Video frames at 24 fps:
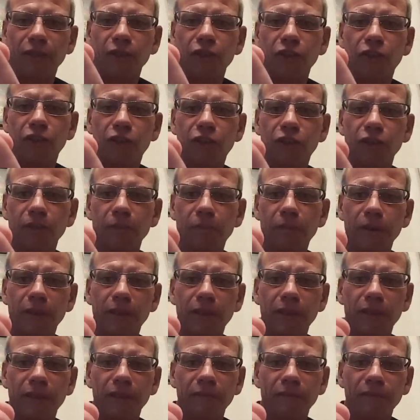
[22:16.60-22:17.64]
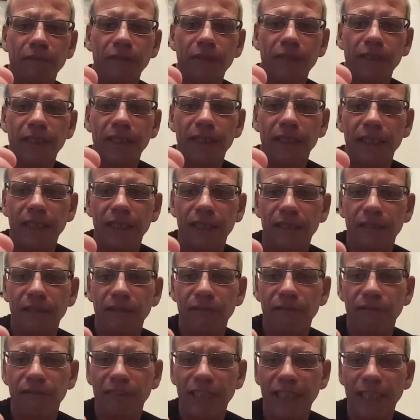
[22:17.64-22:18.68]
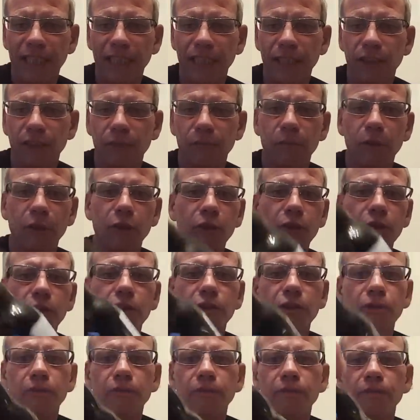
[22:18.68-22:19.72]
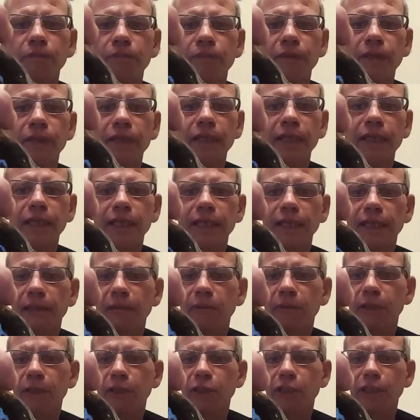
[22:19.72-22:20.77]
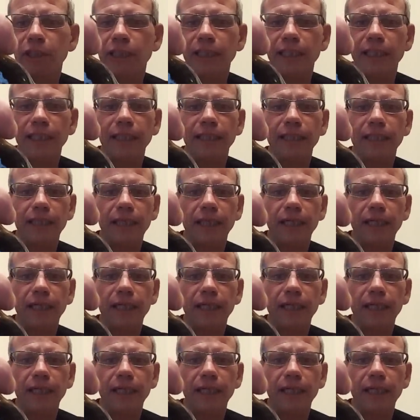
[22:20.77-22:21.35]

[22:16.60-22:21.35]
Super des Fagnes Blonde which is